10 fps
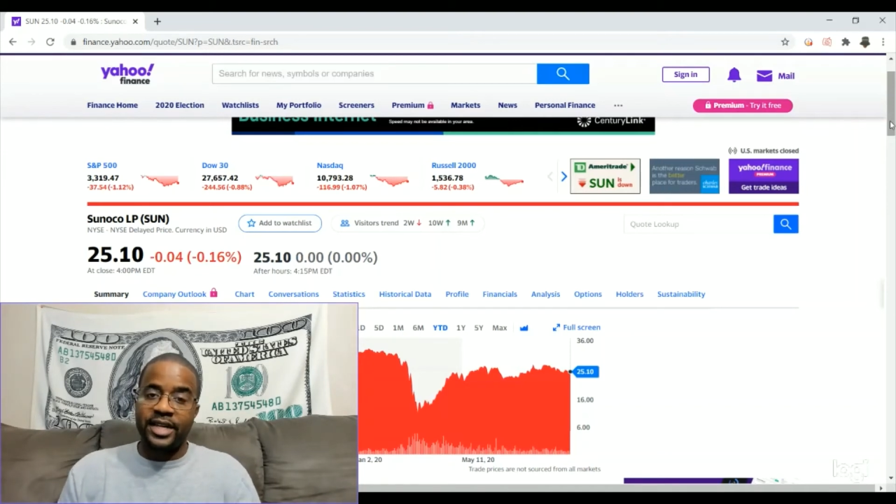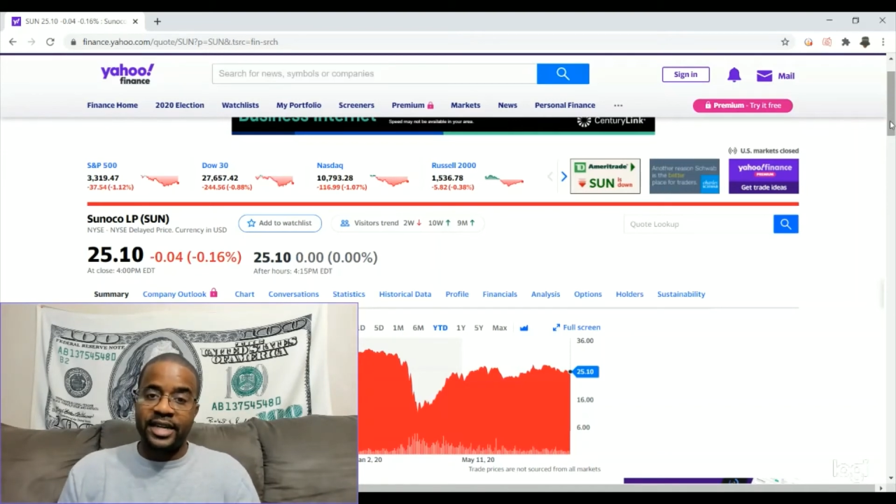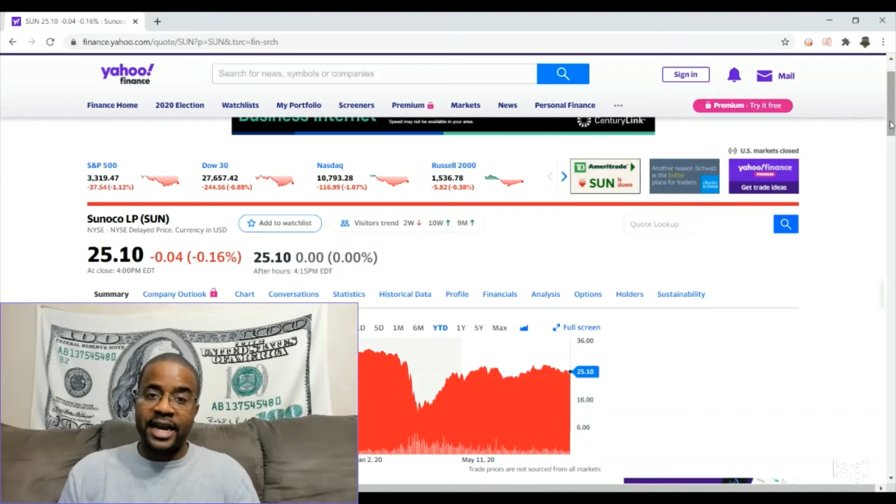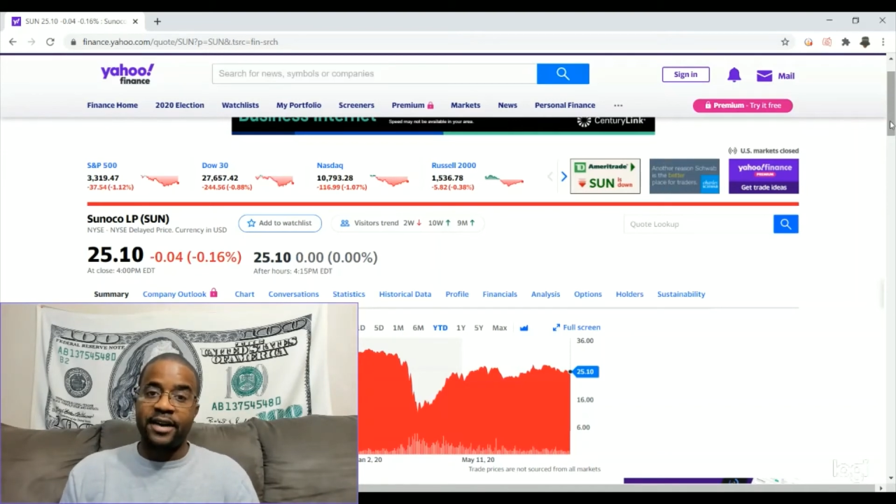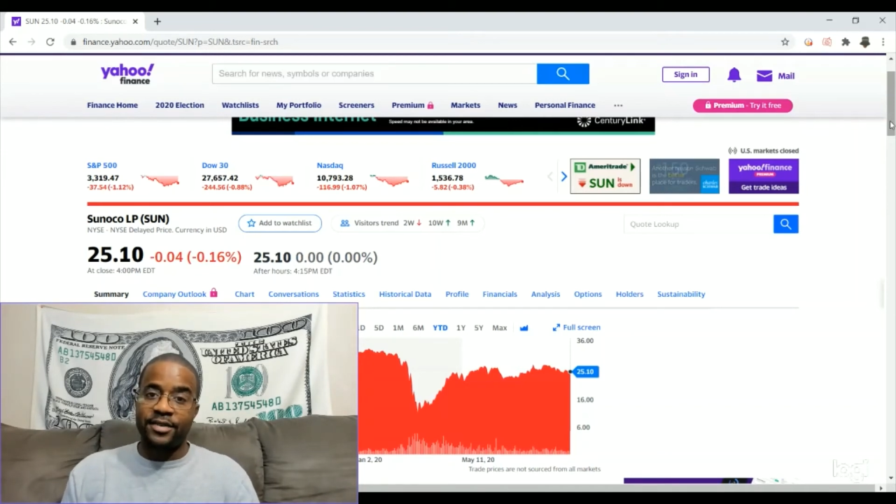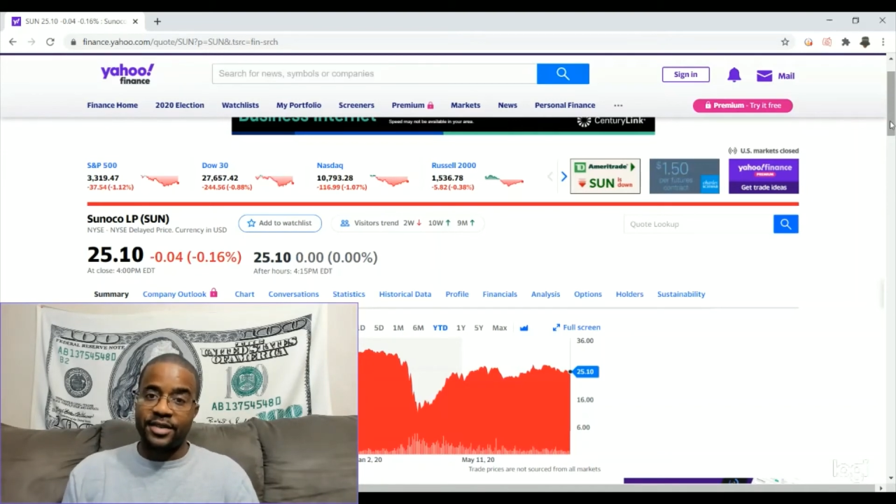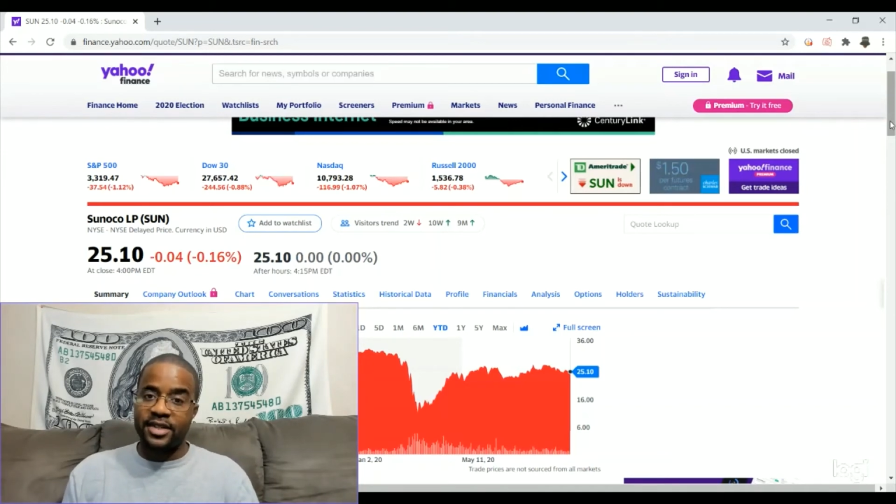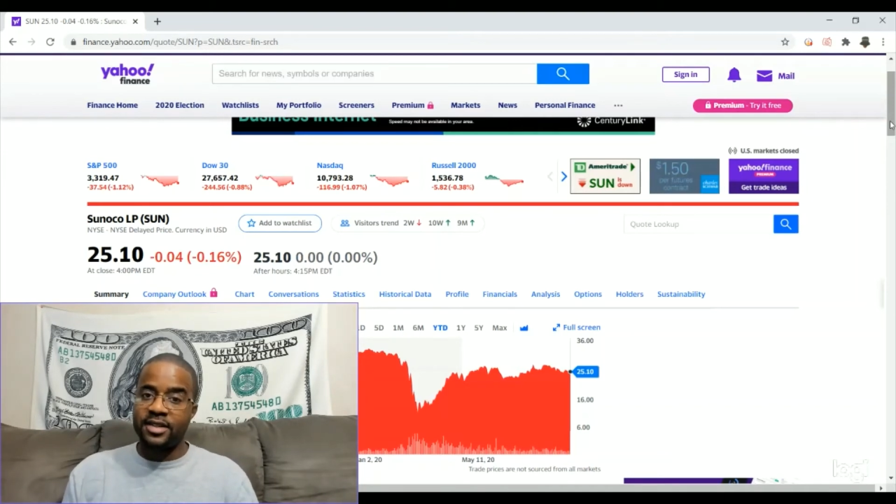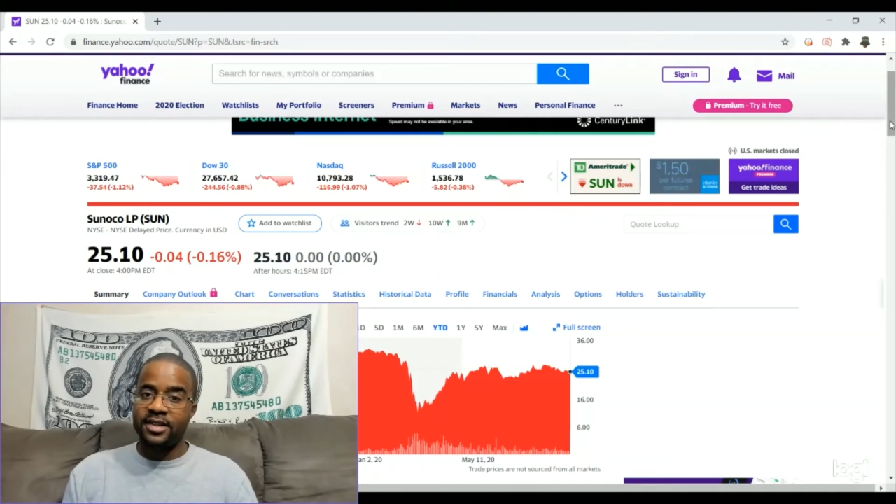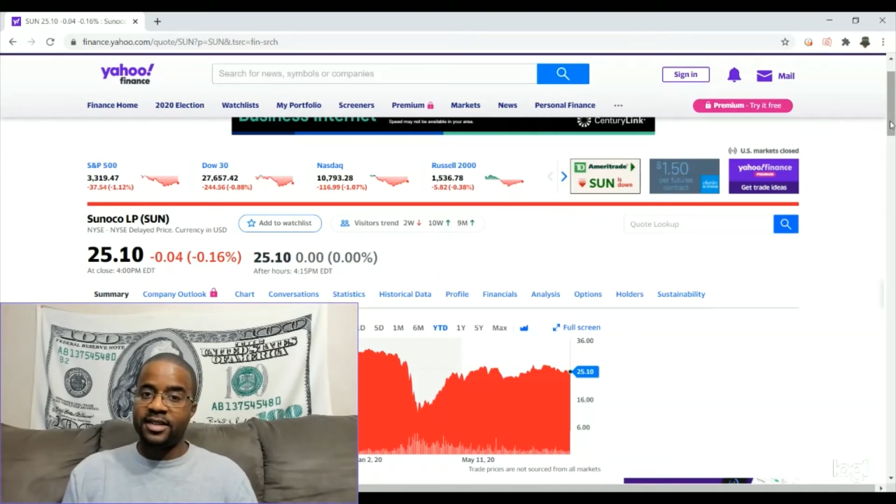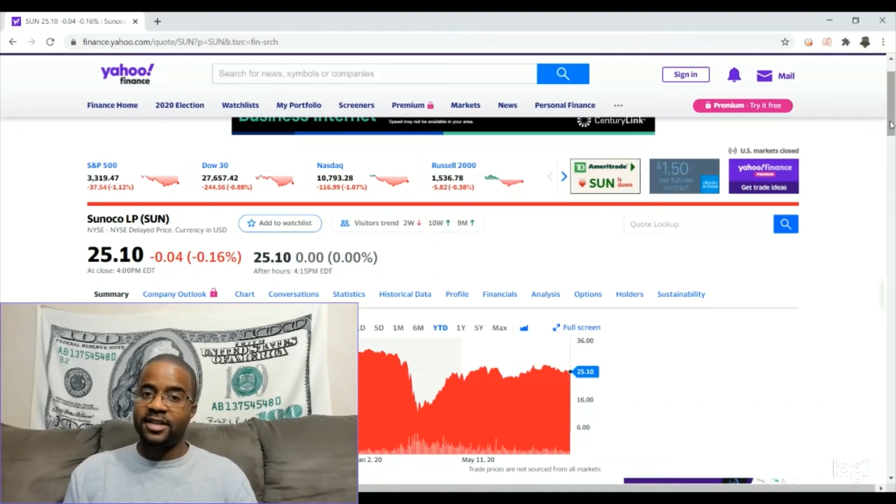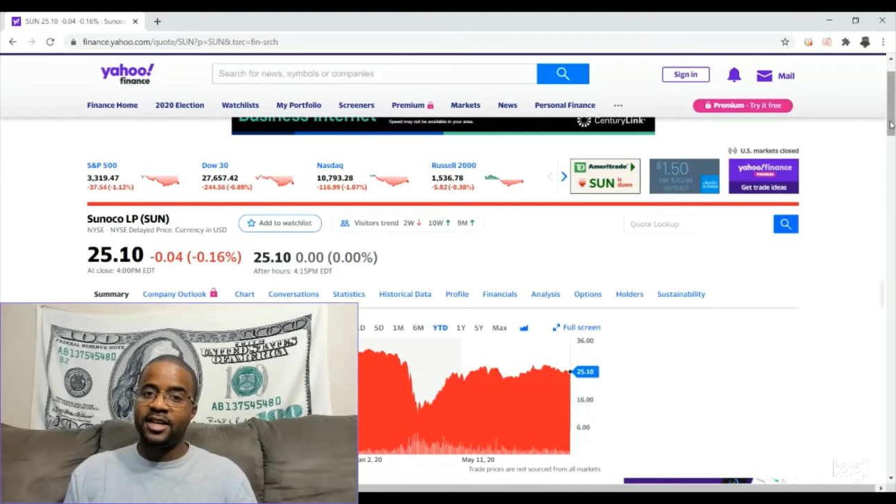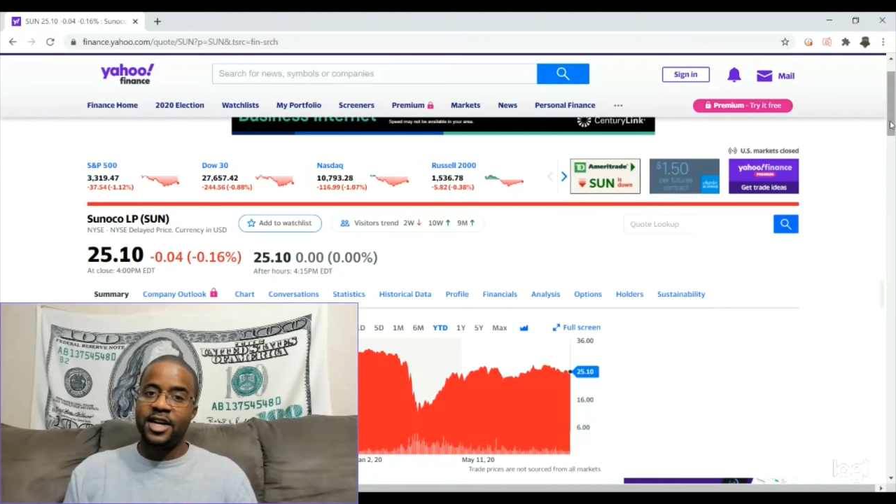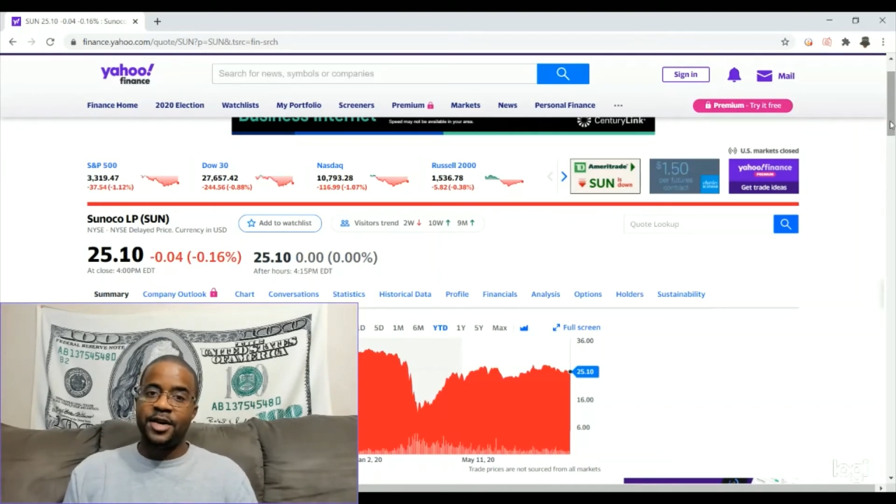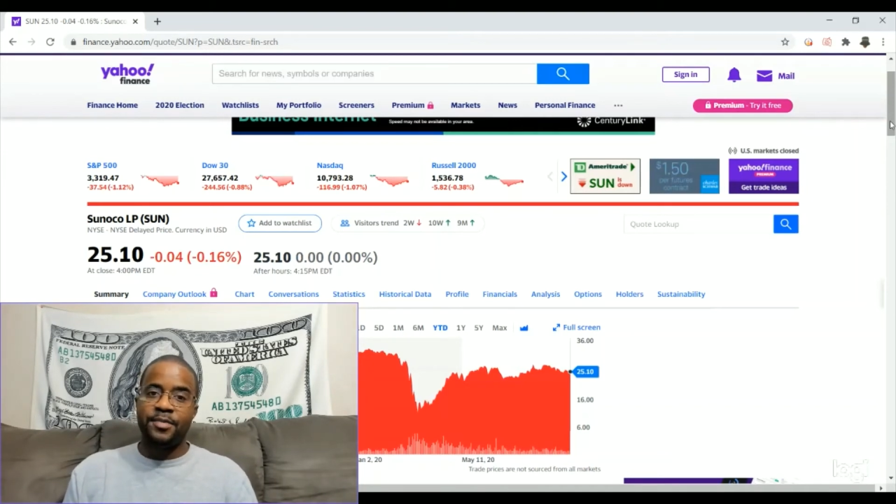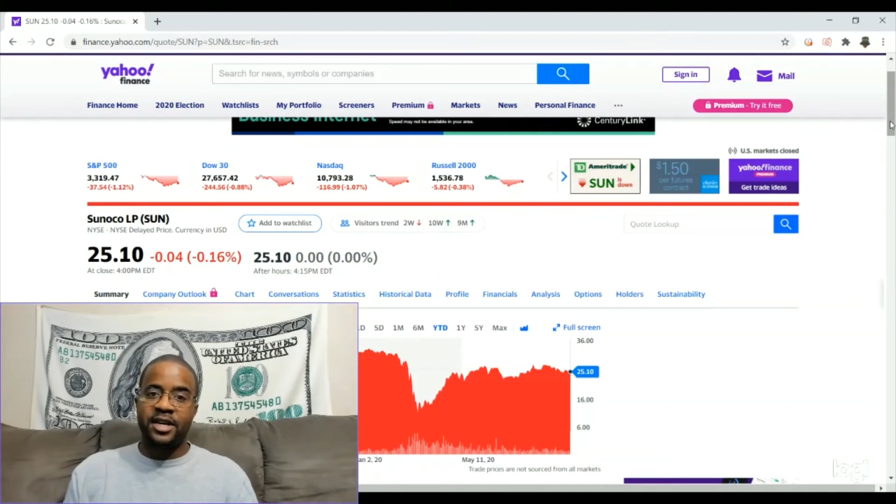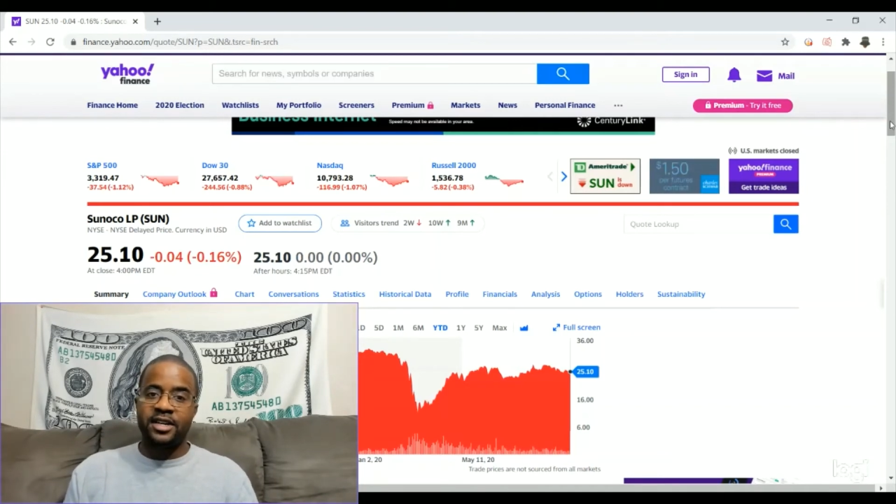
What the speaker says: down because